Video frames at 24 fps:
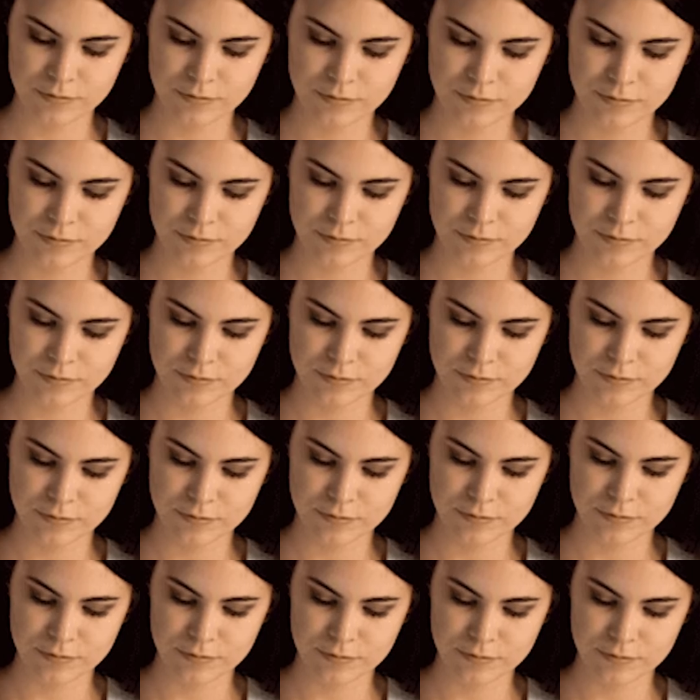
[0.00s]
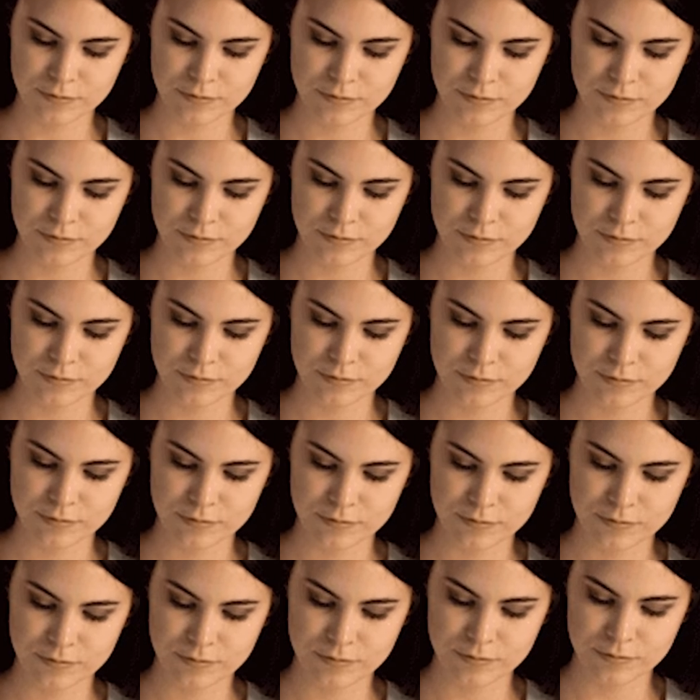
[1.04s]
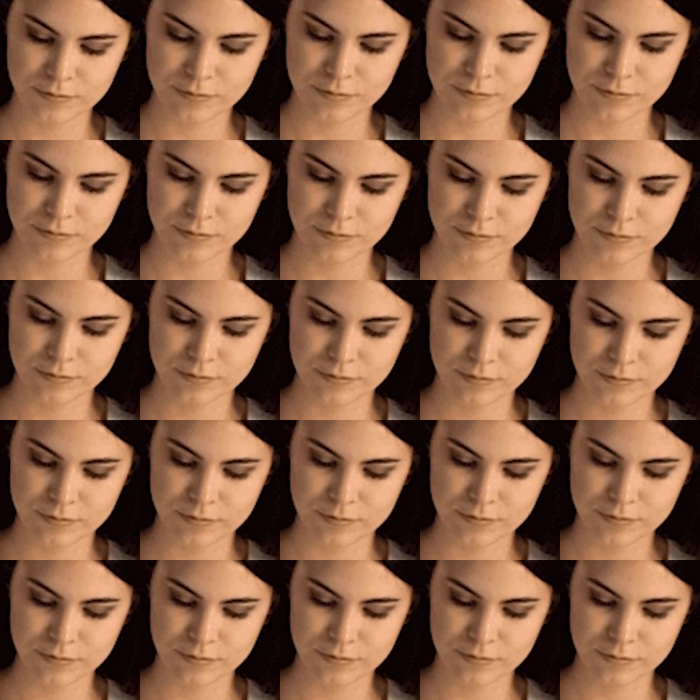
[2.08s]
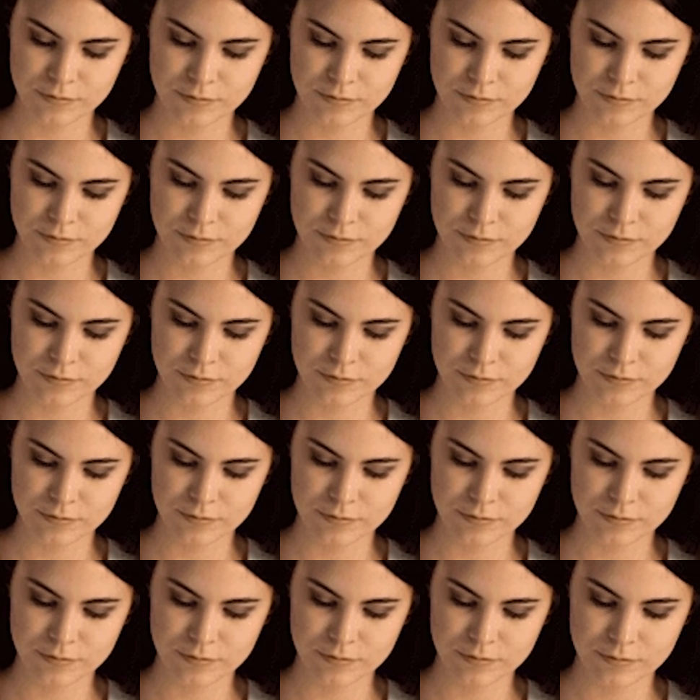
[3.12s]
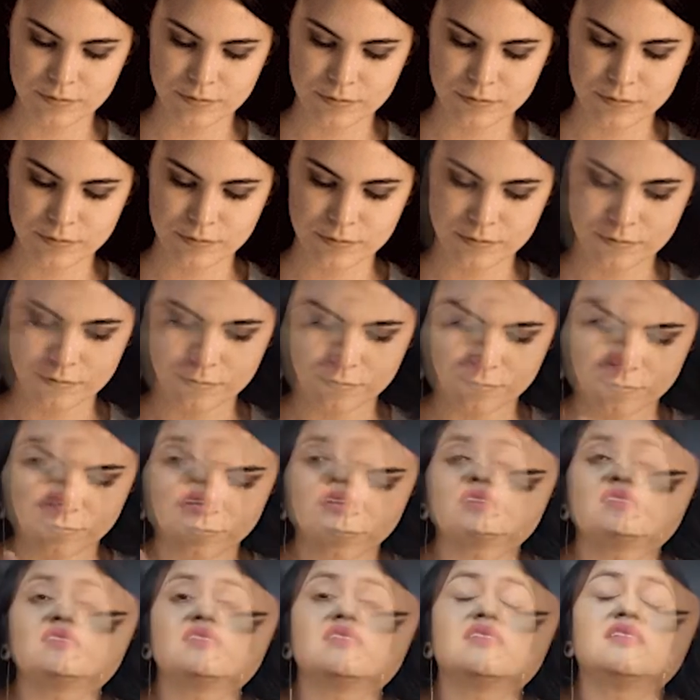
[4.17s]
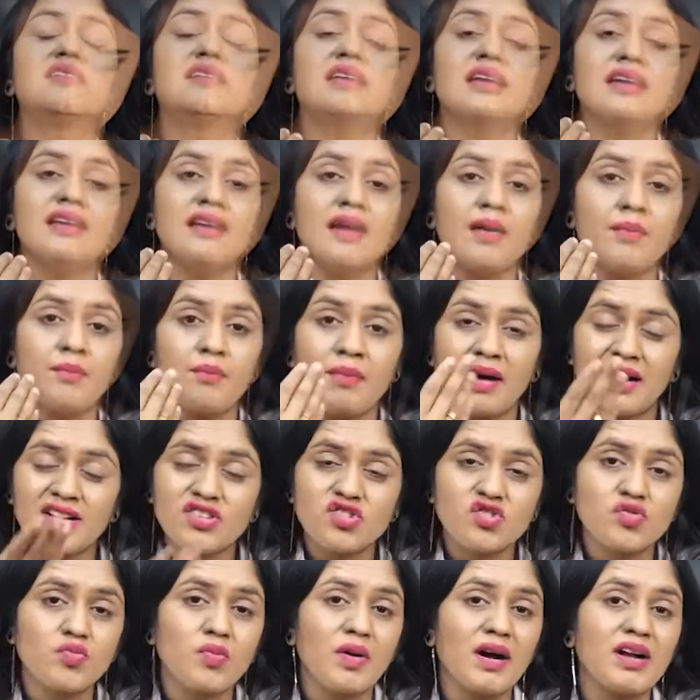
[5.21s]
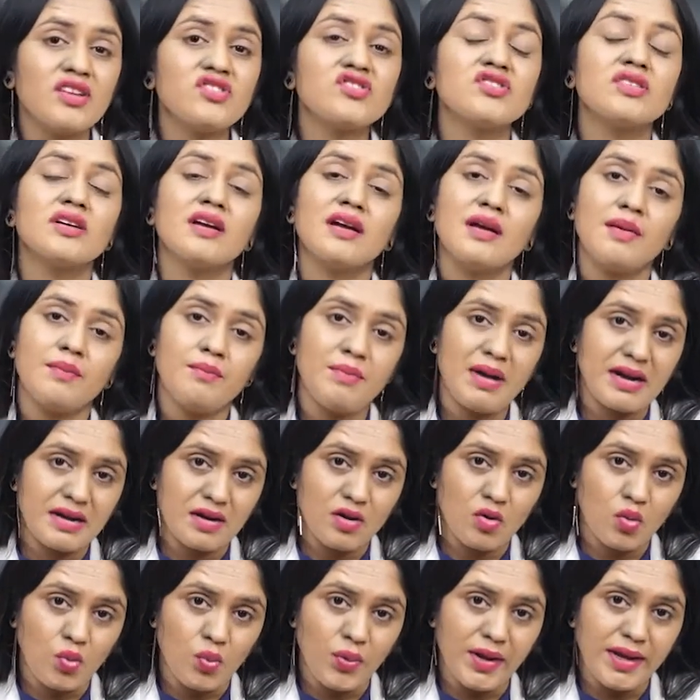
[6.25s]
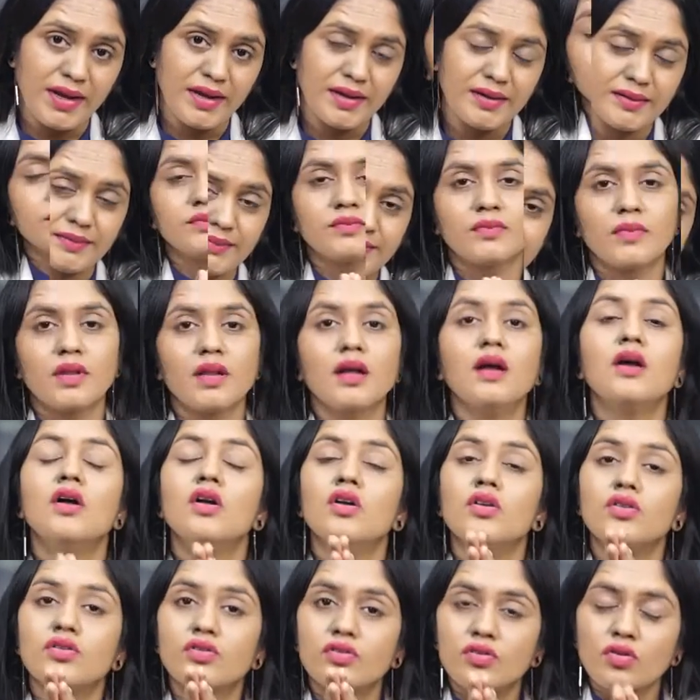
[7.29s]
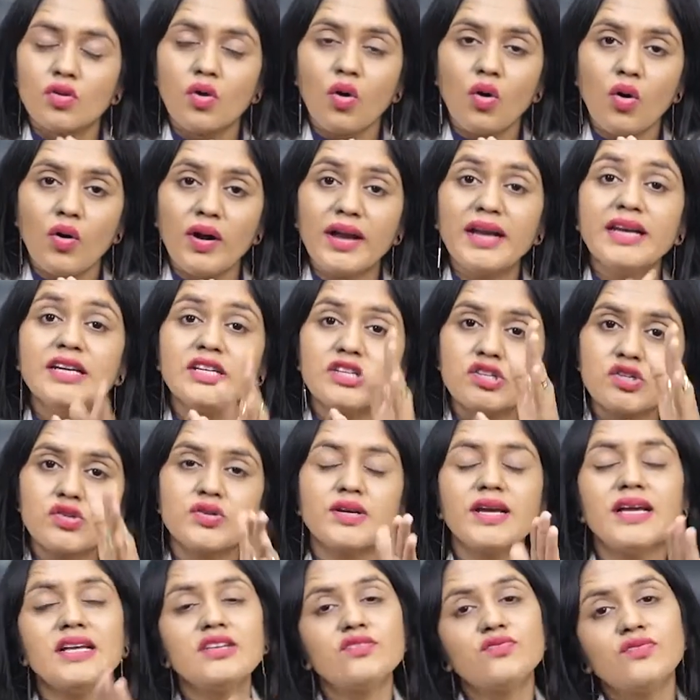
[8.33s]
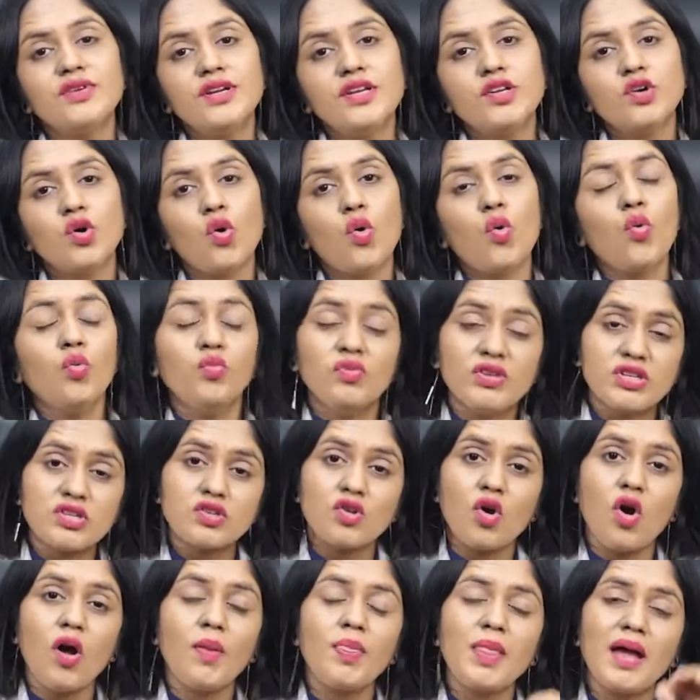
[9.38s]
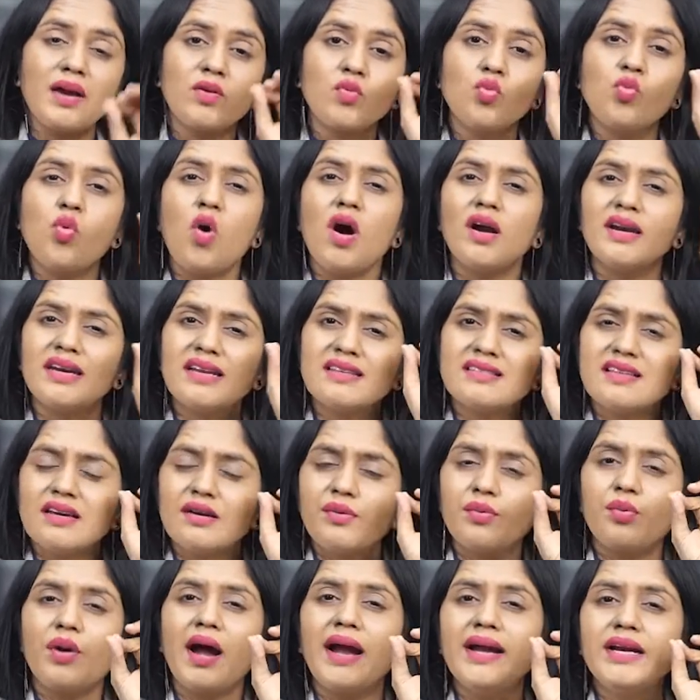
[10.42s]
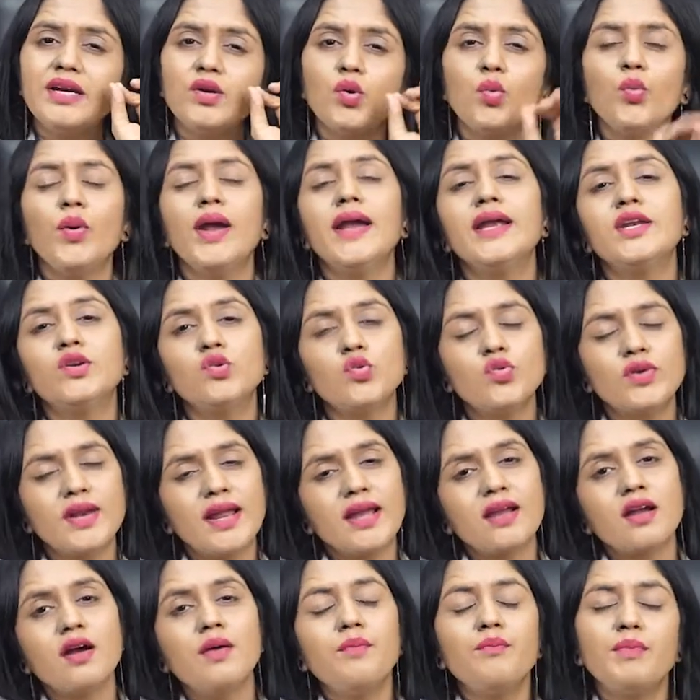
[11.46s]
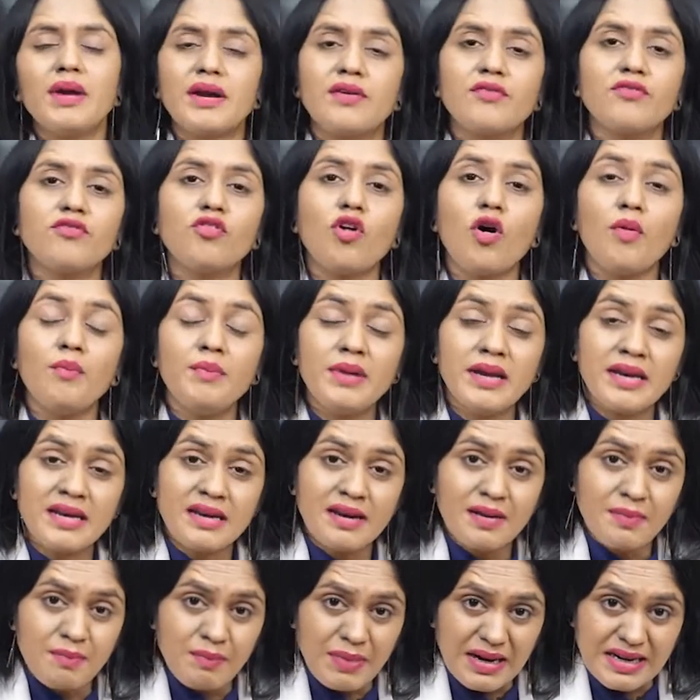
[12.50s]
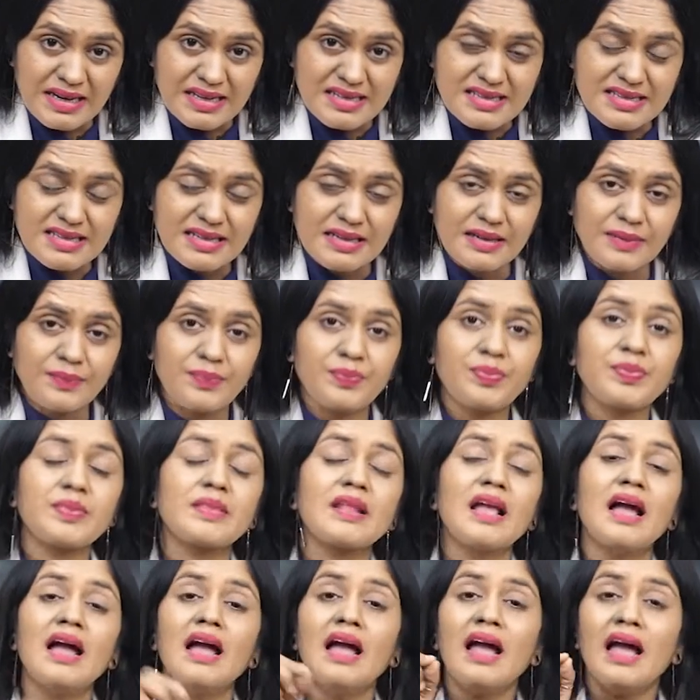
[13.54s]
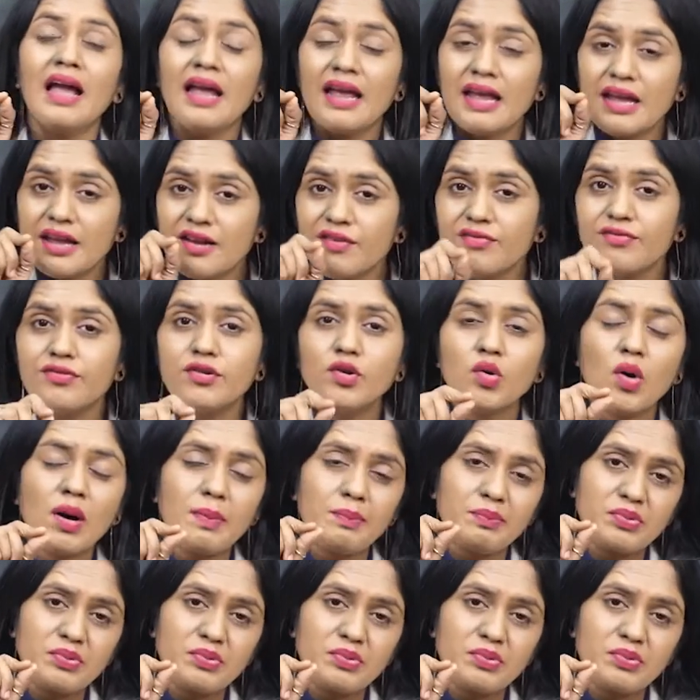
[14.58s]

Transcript: if you take this medicine after food. So you will tolerate the medicine in a much, much better way. So in today's video, we saw that what is the right way to take a metformin medicine. If you are